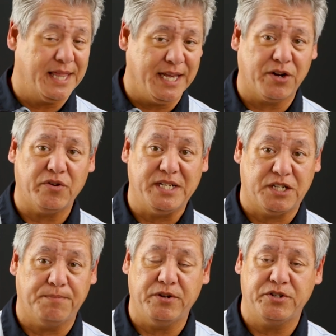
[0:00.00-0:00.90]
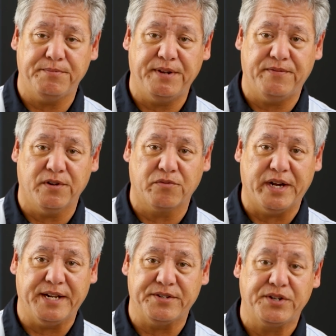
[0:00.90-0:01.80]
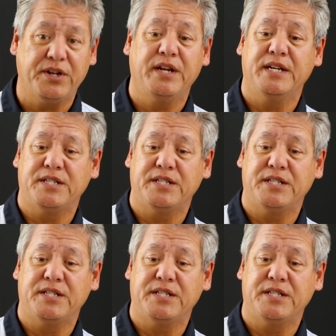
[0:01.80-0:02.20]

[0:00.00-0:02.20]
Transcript: Theater is supposed to be full range.